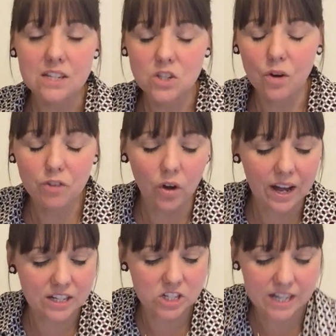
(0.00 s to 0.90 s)
So I've not
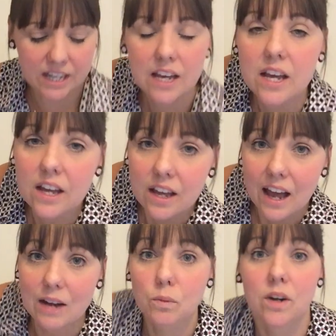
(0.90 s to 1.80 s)
actually
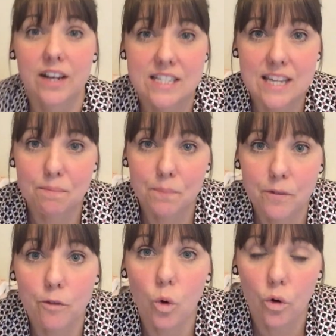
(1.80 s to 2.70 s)
had one, like I said
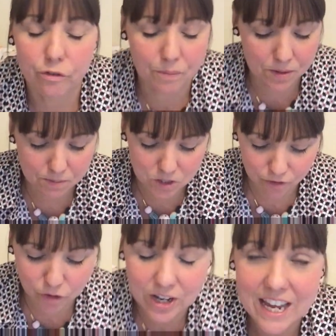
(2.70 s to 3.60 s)
before, from them. So
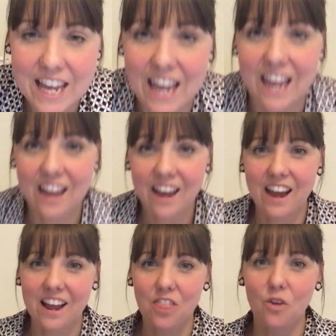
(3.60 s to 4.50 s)
I've got it here,
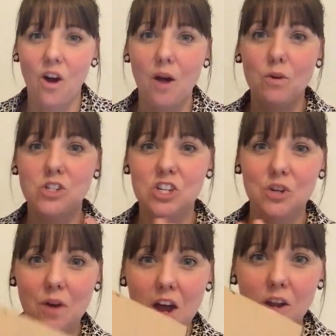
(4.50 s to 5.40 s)
and I thought I would
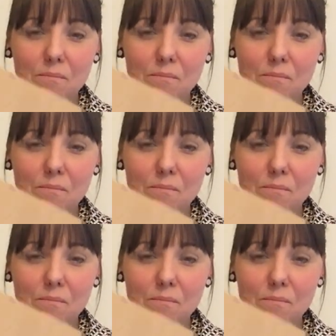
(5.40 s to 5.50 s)
do an